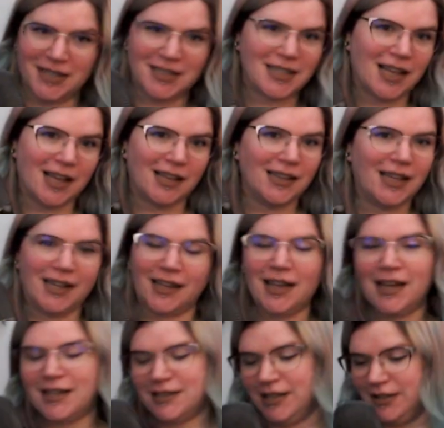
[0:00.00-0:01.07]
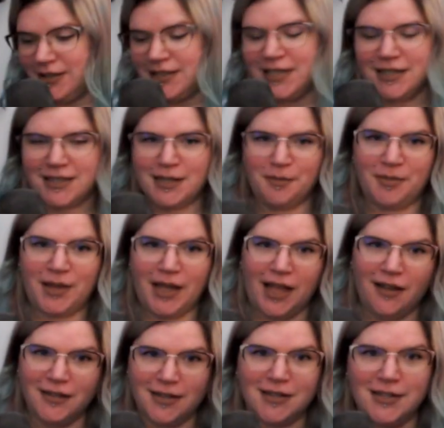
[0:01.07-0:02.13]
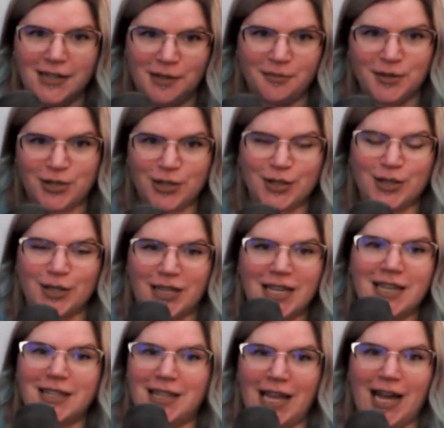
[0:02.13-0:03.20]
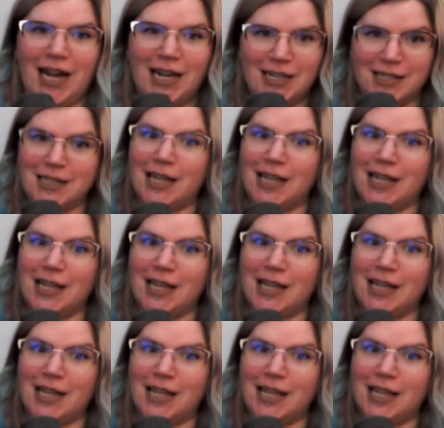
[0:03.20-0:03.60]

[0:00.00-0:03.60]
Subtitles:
Because I had looked at something else and he was just looking at the eyes,